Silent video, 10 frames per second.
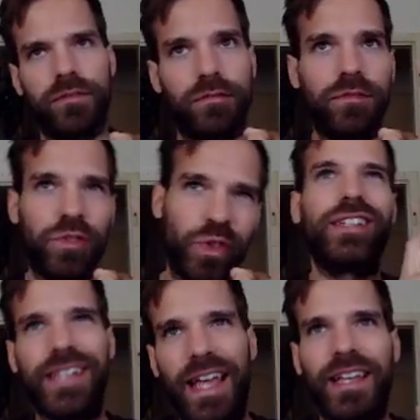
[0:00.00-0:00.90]
doing a
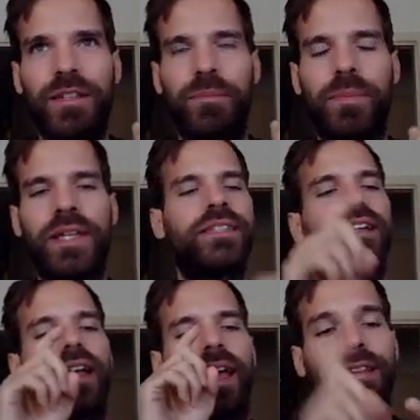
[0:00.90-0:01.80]
second bid,
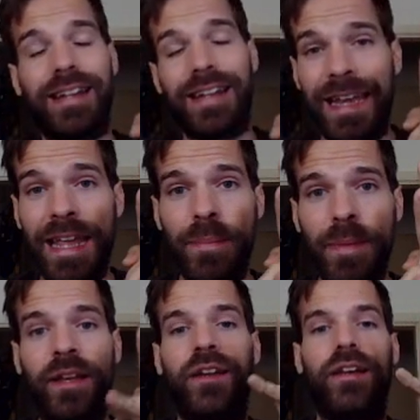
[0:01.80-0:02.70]
and
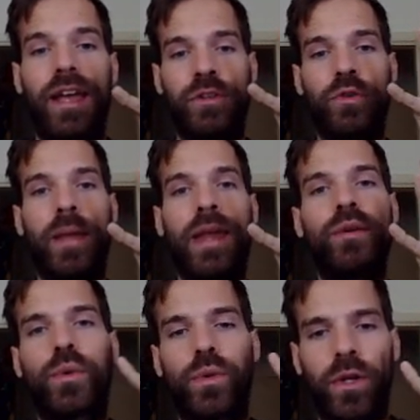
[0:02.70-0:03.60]
claiming a domain
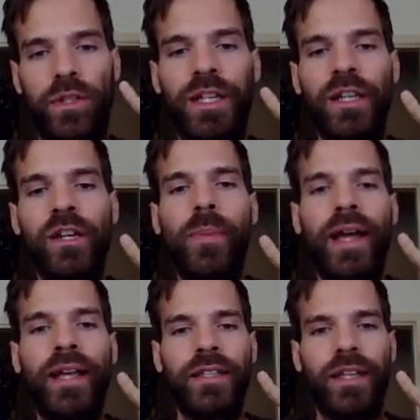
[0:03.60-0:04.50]
with one
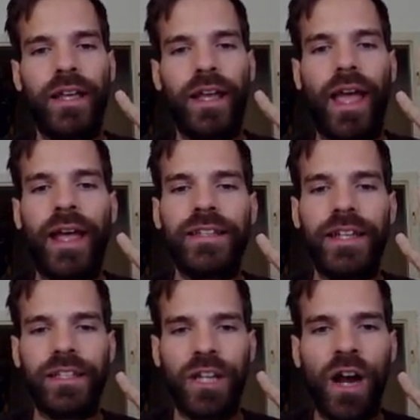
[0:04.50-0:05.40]
kilobyte. And
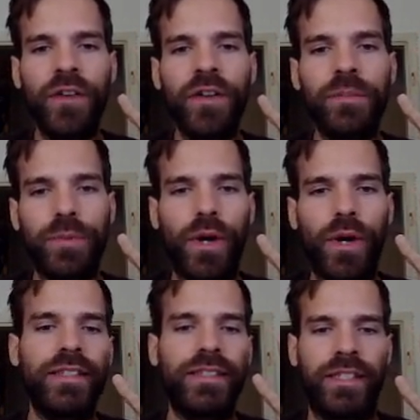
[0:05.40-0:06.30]
at current
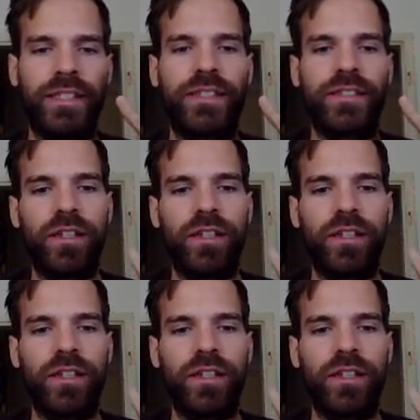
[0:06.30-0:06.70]
prices